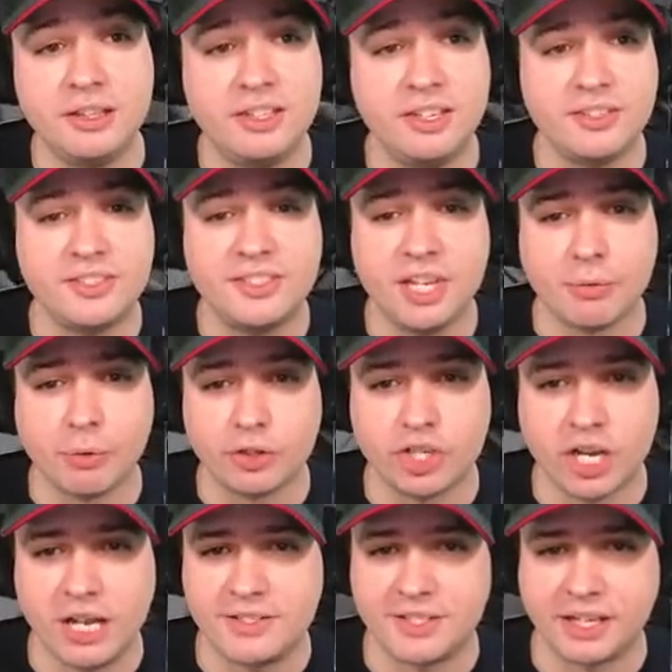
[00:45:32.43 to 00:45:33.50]
zero
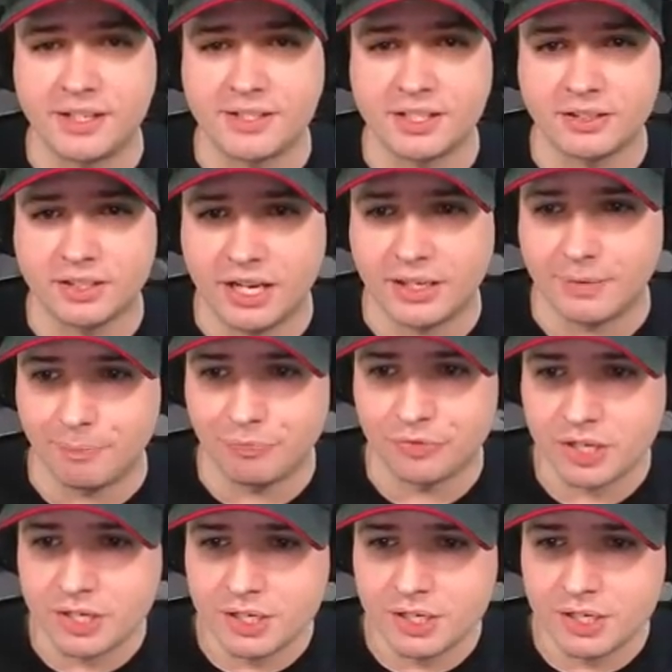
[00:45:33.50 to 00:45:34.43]
chance against a Titan